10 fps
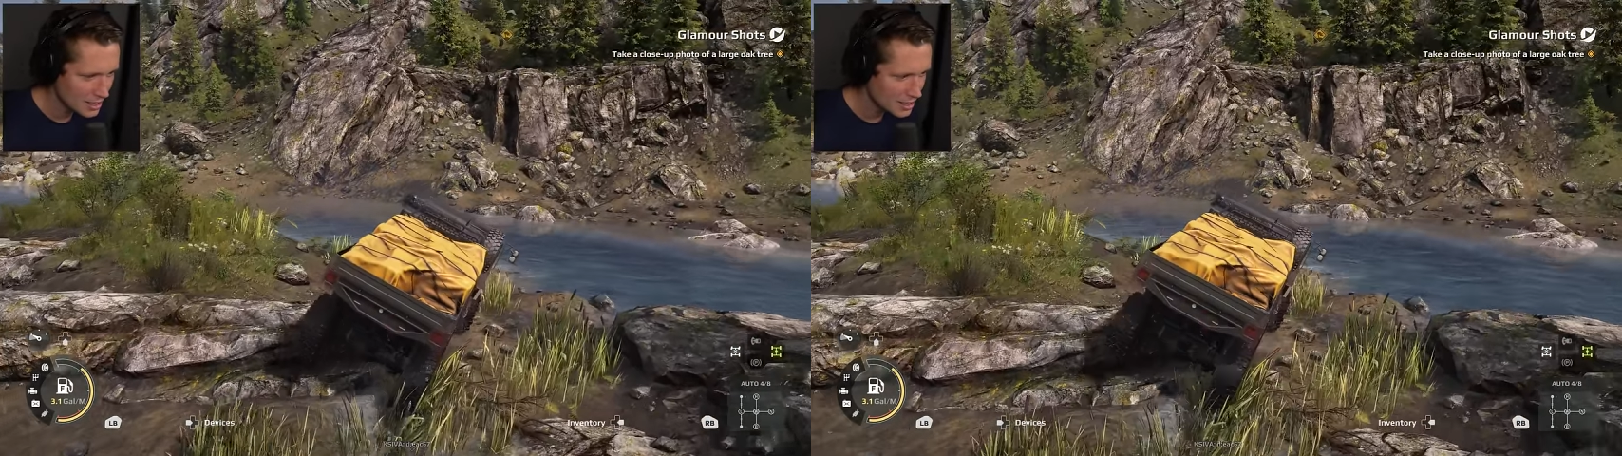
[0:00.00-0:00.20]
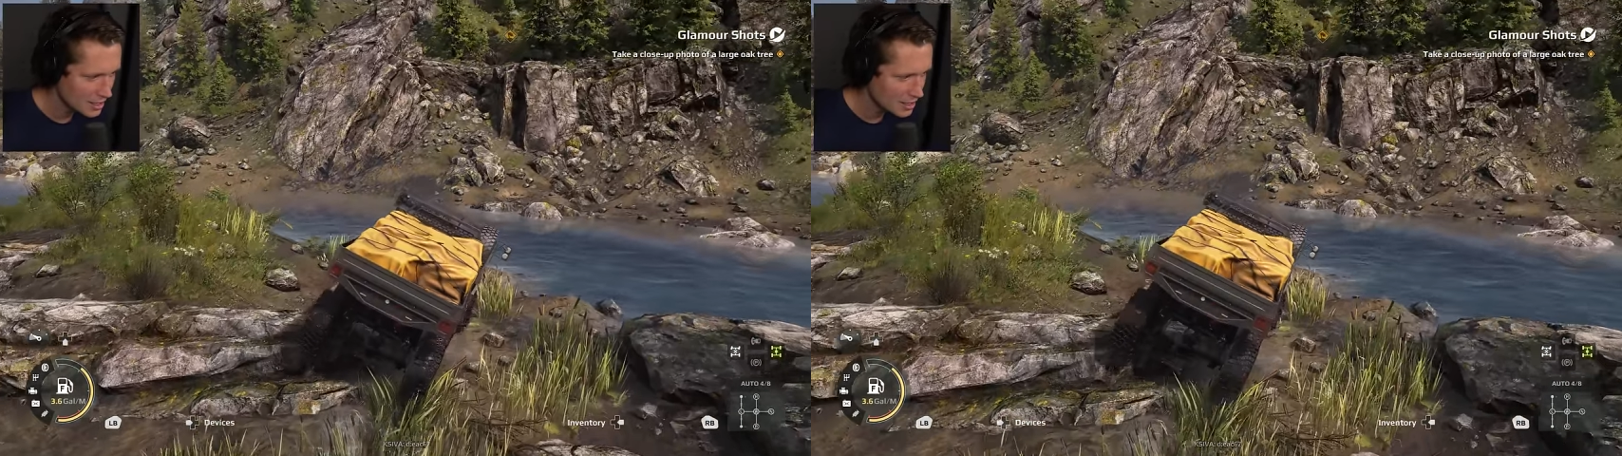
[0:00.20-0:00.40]

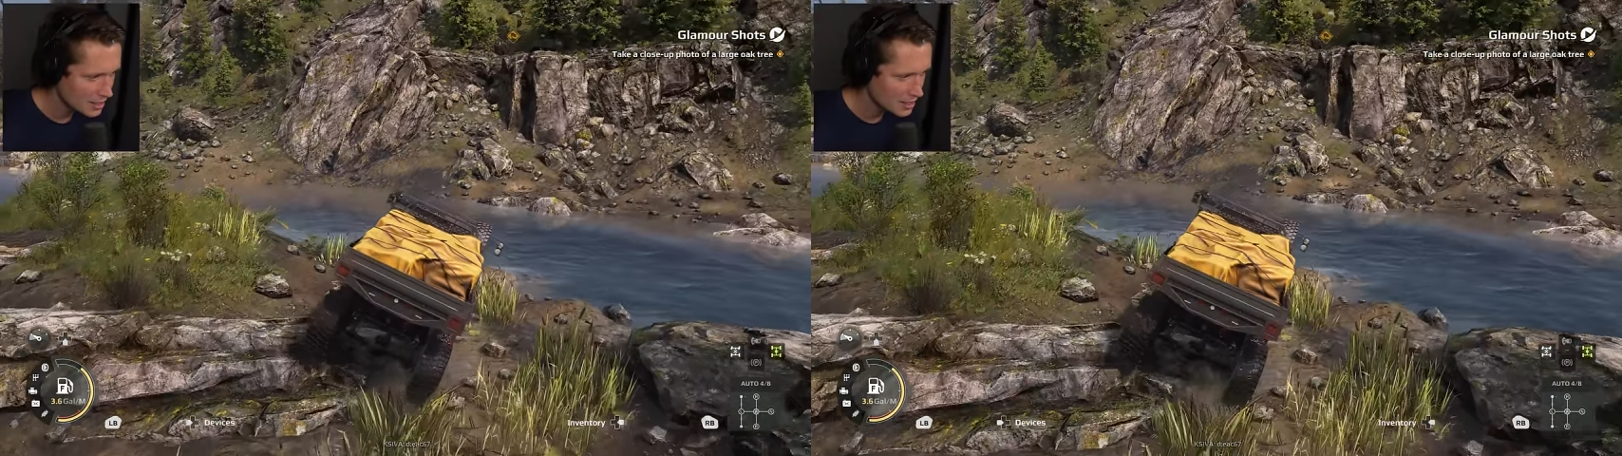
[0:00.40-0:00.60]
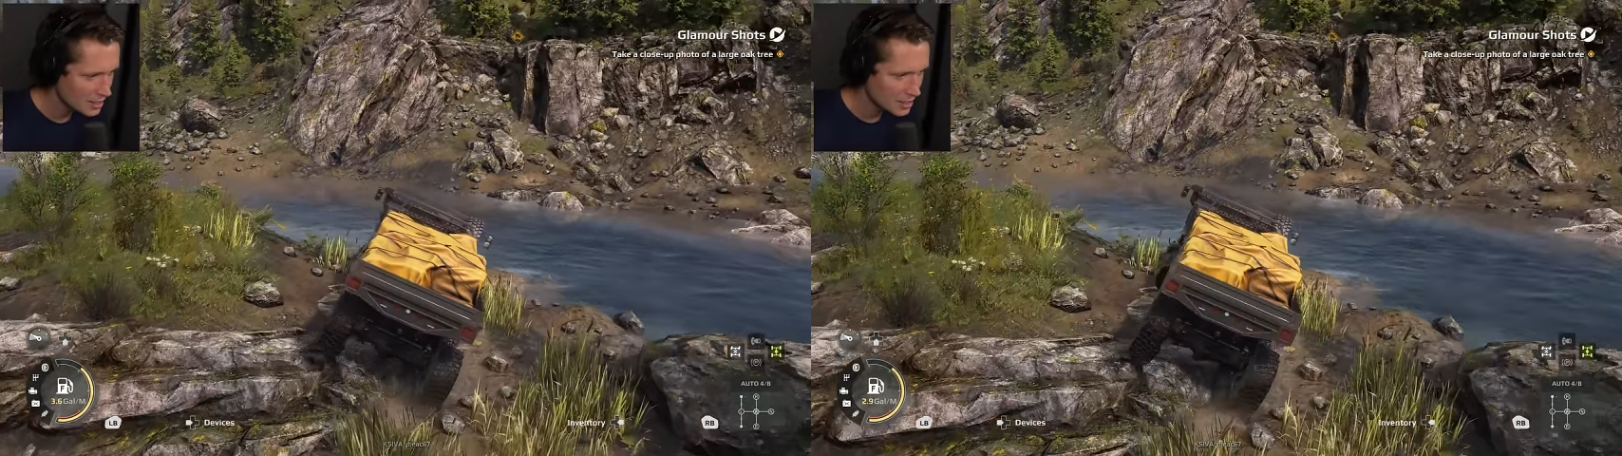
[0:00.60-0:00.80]

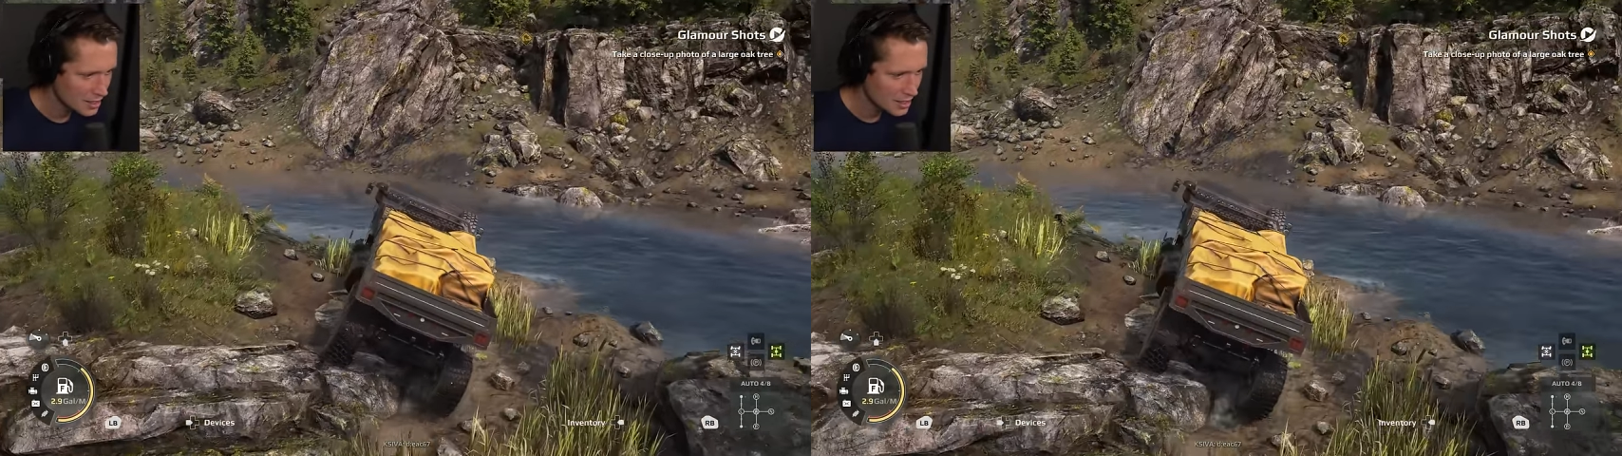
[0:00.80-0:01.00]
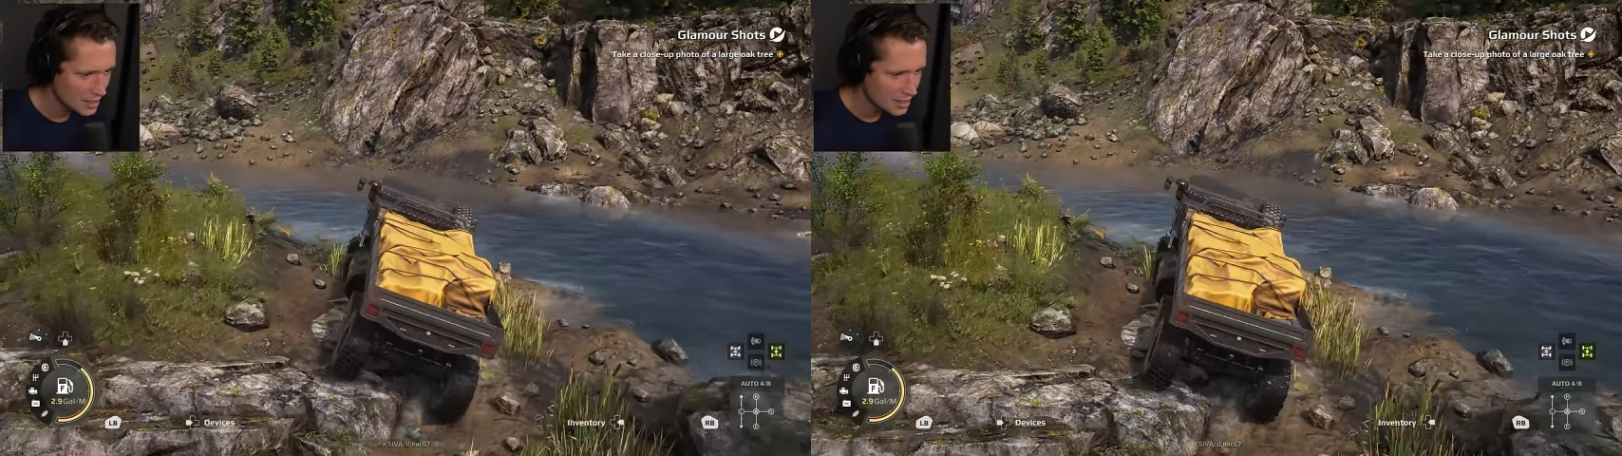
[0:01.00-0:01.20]

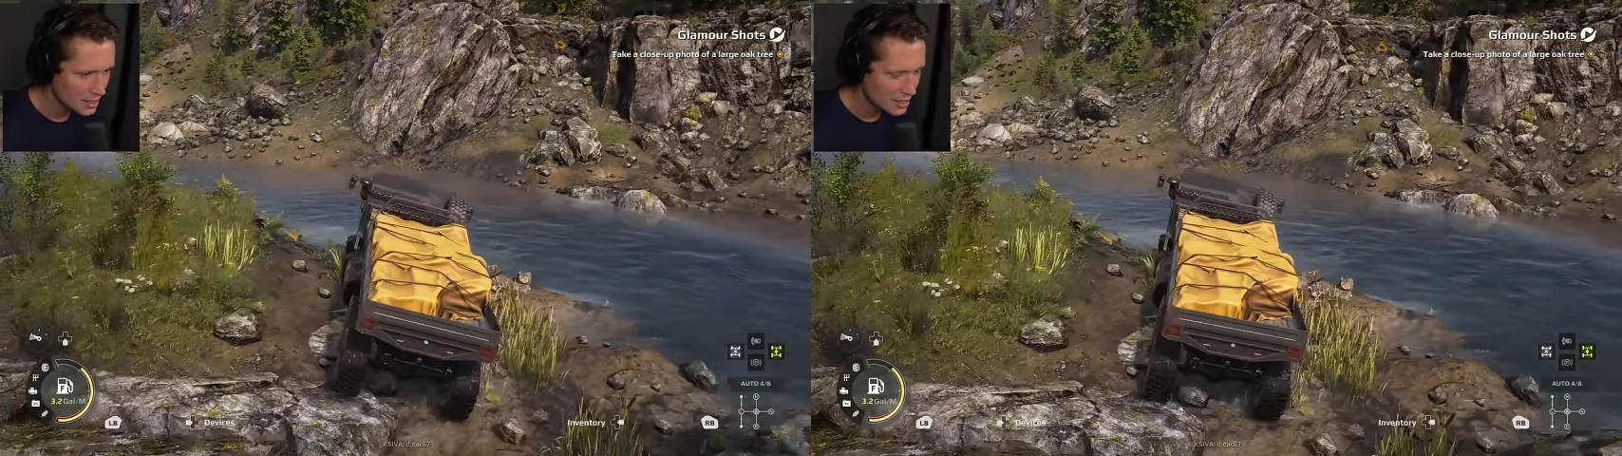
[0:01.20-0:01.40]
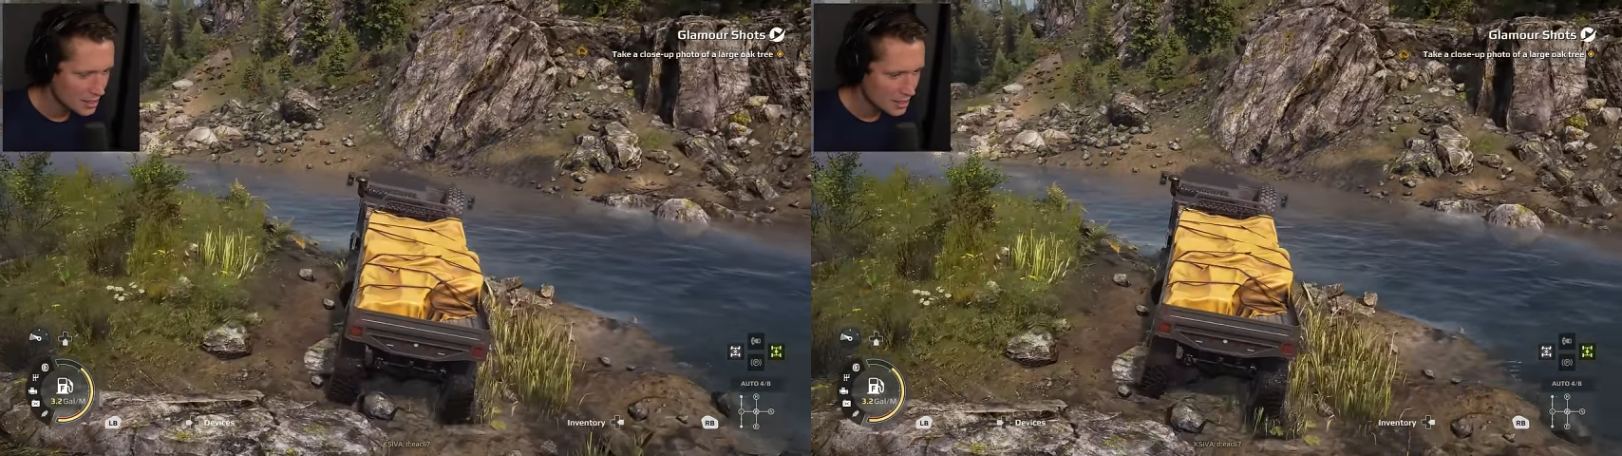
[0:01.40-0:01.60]

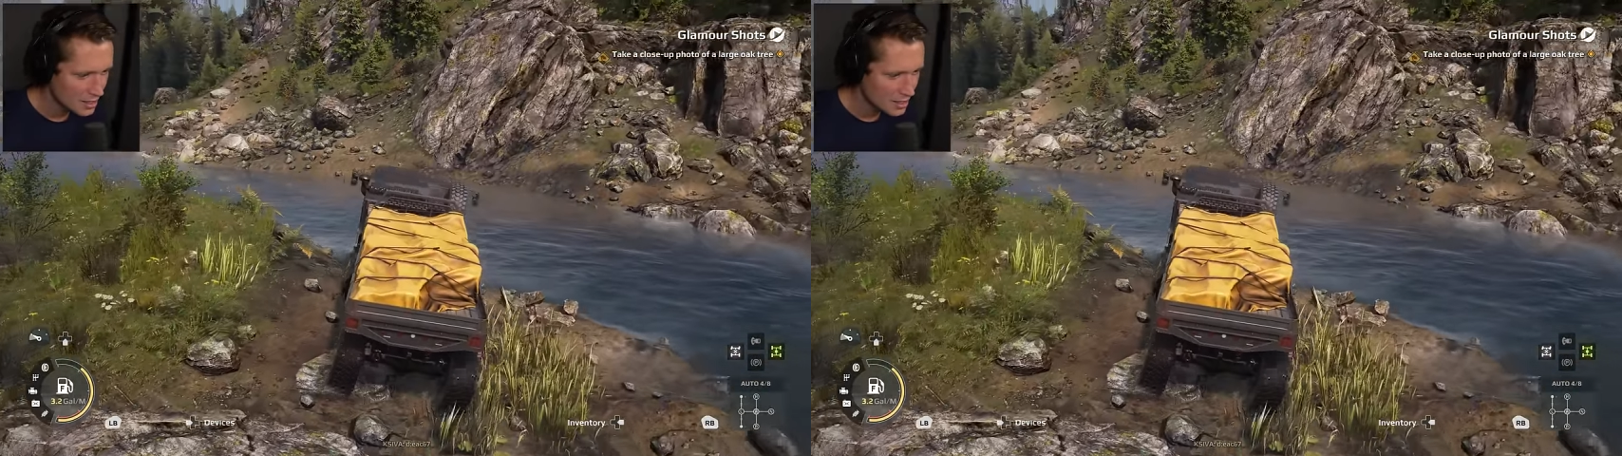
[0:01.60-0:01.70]
(silence)